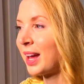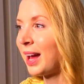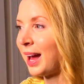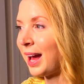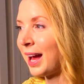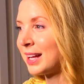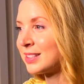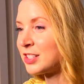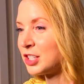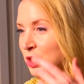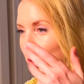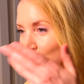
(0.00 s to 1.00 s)
And
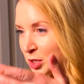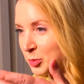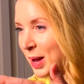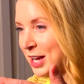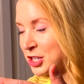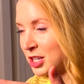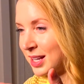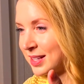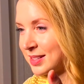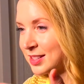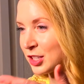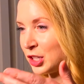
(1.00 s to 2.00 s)
your
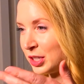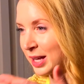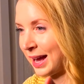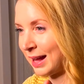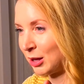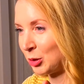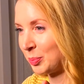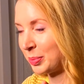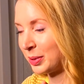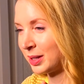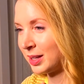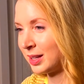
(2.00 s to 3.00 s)
specialist could help
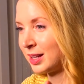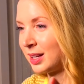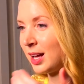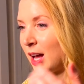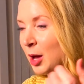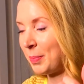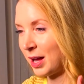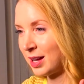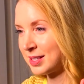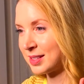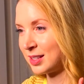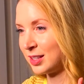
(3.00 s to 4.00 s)
a
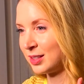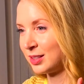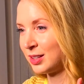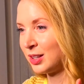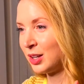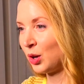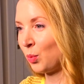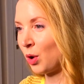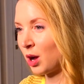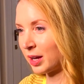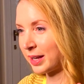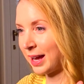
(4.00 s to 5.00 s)
person
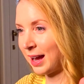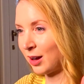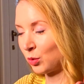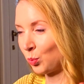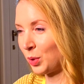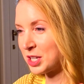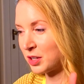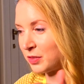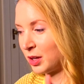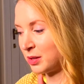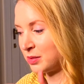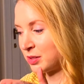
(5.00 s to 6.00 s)
work out which of
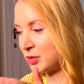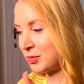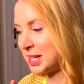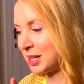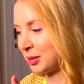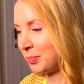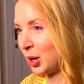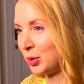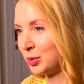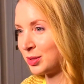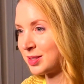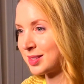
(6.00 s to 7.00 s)
those 3
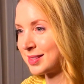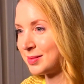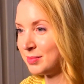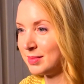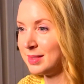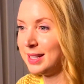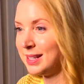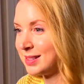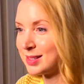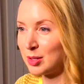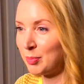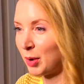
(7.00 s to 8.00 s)
components
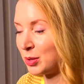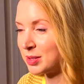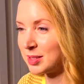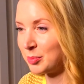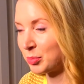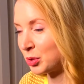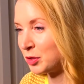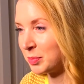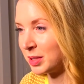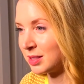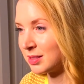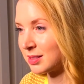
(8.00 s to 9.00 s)
needs the most
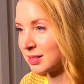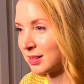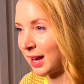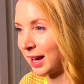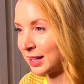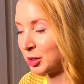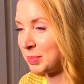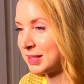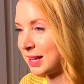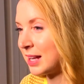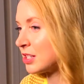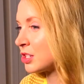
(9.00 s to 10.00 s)
improvement and could
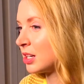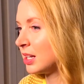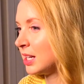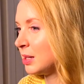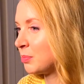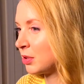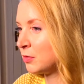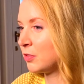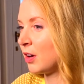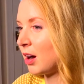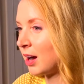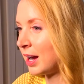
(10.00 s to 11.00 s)
potentially
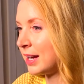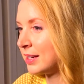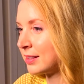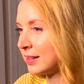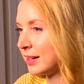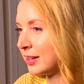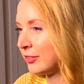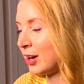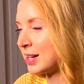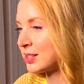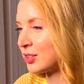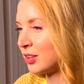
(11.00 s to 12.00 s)
provide
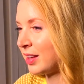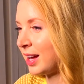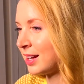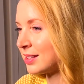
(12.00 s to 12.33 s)
advice on that?